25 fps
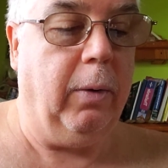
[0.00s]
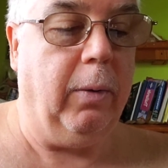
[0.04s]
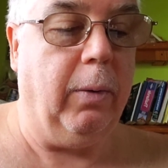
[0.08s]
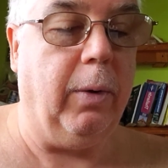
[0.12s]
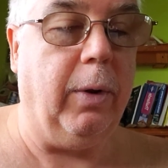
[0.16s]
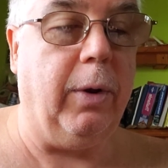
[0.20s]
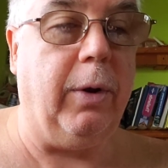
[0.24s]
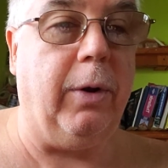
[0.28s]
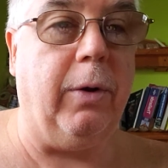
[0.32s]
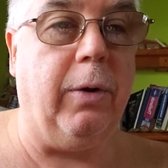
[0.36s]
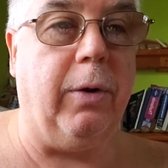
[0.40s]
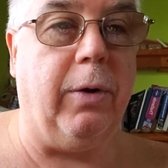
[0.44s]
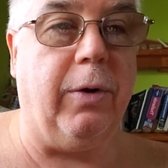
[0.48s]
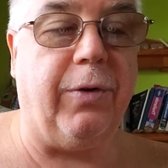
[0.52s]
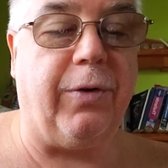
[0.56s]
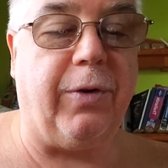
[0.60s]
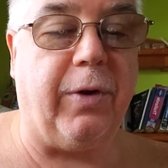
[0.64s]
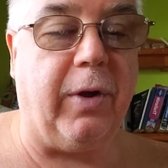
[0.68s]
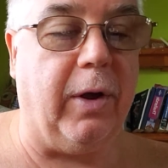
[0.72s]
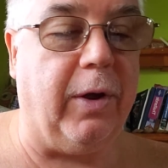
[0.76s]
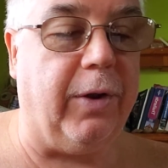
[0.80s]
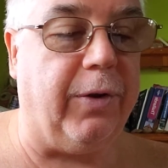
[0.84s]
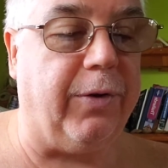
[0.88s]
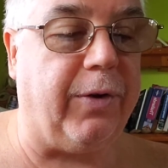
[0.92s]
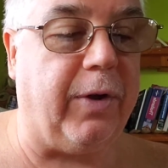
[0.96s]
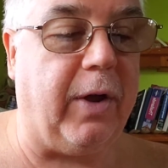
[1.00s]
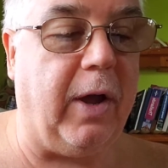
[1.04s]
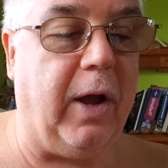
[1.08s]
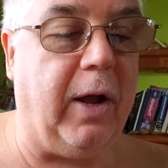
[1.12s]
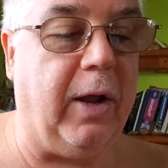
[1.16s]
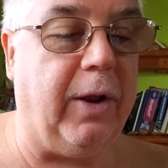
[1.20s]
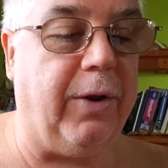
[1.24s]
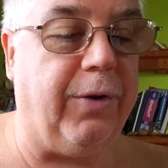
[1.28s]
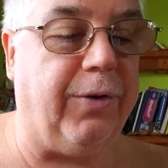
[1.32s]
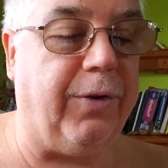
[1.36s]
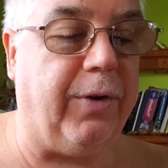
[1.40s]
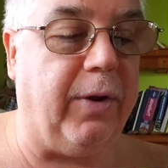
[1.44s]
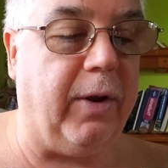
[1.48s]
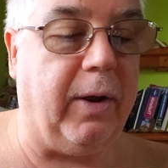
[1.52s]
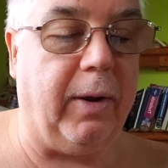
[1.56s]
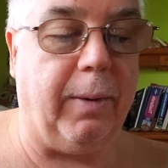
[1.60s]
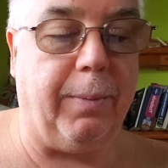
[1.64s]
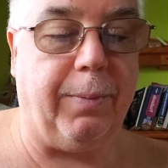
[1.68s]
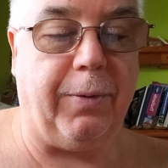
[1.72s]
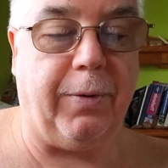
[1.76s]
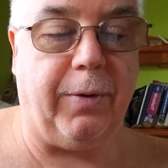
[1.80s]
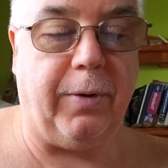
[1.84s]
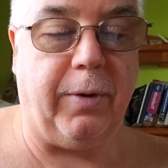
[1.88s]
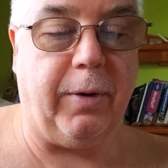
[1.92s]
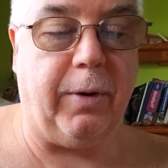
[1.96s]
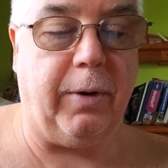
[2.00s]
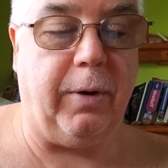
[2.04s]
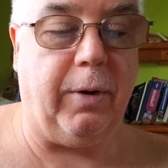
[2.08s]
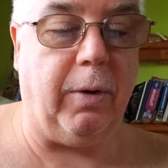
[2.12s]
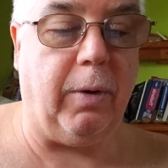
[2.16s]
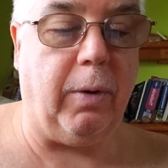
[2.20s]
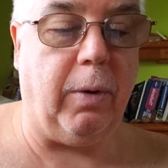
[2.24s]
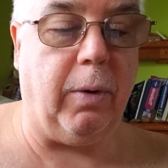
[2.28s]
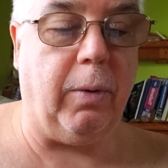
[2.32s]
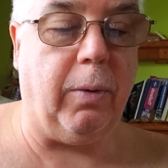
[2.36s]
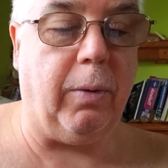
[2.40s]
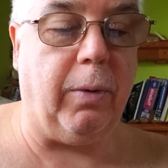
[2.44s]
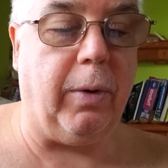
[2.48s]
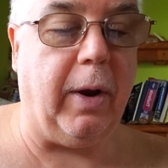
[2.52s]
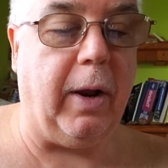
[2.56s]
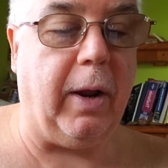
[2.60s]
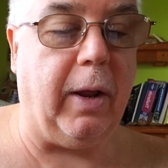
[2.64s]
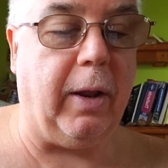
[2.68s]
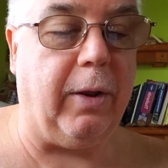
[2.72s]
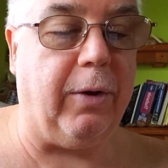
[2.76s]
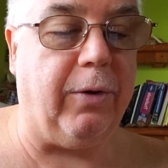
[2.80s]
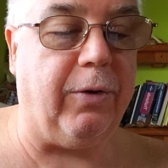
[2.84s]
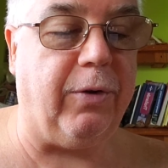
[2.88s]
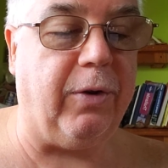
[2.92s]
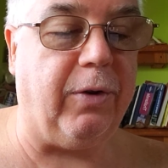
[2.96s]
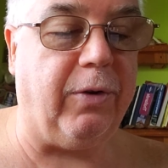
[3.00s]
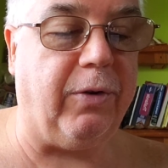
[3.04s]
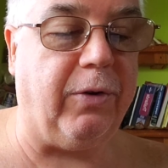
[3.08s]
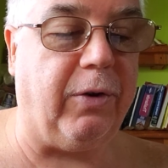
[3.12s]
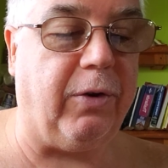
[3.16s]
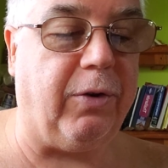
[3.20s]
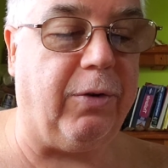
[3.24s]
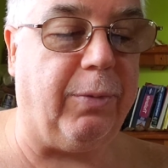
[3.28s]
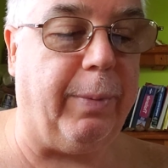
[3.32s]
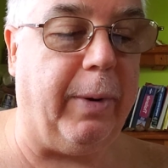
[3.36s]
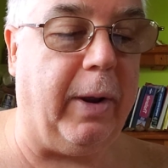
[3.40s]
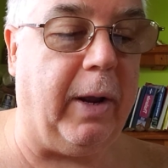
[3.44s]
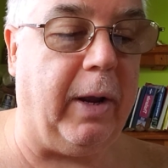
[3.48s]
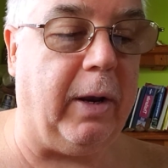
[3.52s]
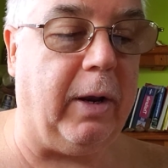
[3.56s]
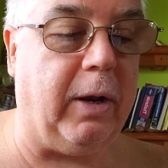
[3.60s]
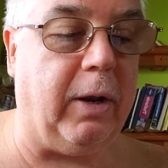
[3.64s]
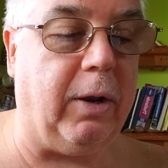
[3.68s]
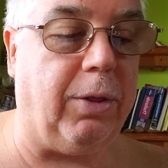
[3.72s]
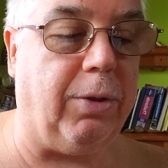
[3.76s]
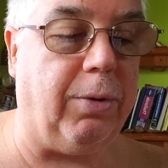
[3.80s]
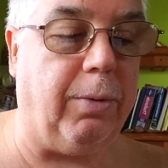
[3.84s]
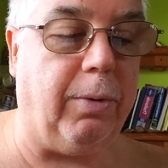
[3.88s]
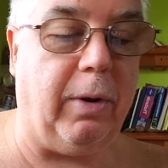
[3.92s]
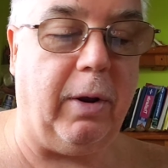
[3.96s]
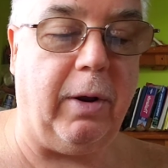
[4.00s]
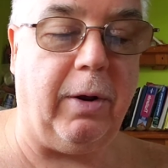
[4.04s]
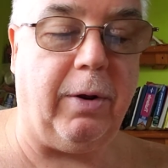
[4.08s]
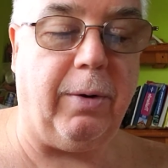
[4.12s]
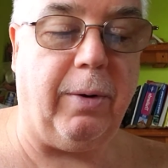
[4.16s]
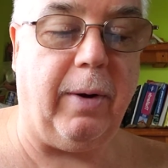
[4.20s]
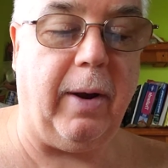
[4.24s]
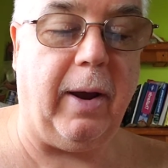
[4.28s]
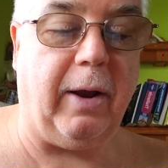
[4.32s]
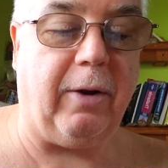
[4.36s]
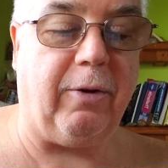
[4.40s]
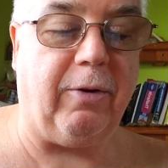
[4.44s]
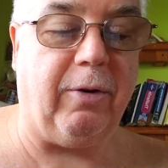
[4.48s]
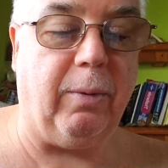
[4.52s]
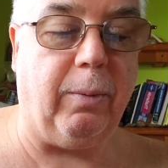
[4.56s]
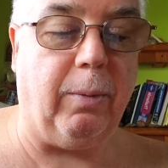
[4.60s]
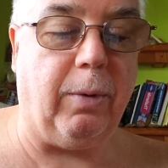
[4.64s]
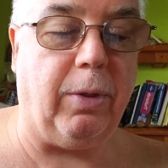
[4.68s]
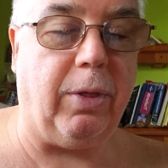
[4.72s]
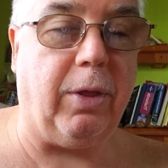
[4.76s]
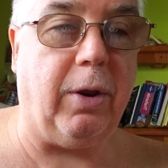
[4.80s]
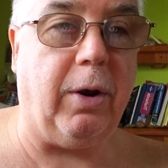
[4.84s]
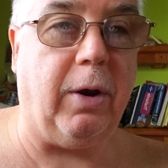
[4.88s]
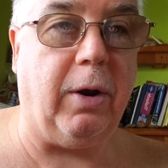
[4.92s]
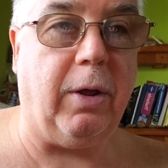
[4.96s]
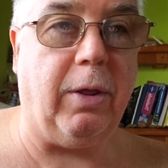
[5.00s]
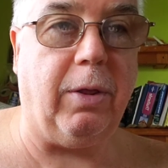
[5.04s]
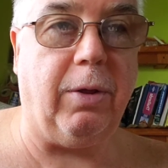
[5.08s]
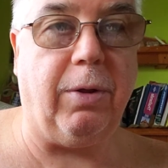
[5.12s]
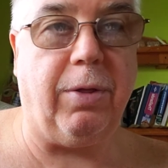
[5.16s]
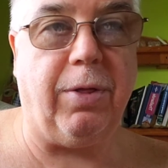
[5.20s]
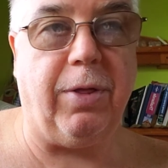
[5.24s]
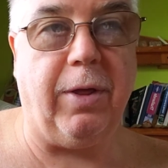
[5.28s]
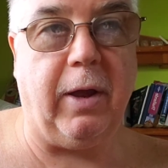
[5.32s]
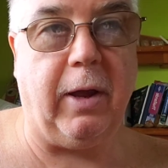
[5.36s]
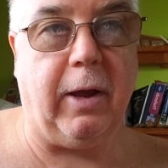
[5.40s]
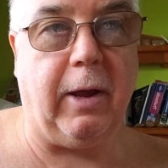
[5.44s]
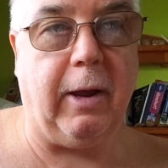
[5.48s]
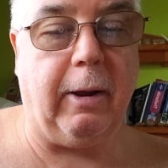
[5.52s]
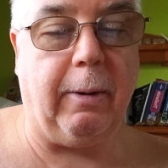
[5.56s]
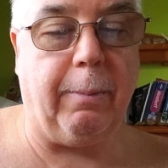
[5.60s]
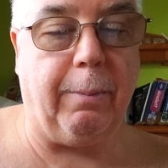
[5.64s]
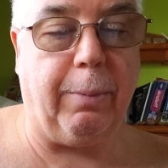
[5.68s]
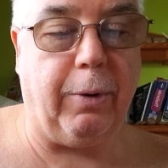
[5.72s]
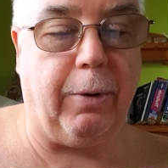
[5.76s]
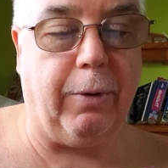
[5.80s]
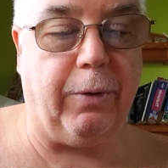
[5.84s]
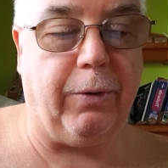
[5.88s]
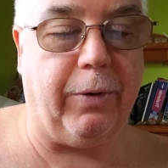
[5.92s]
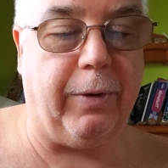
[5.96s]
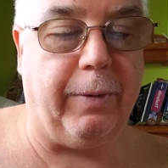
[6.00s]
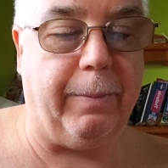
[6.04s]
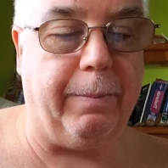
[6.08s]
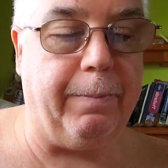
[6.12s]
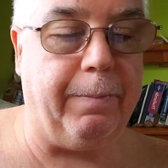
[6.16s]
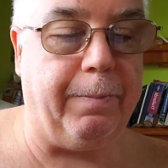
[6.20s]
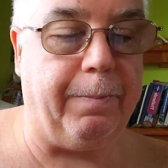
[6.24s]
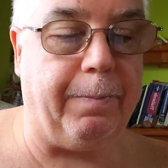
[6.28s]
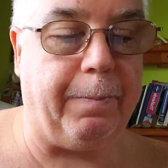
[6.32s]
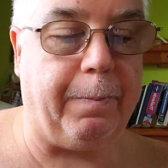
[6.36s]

When you discuss concepts, your own knowledge is expanded through interaction with another thinking person.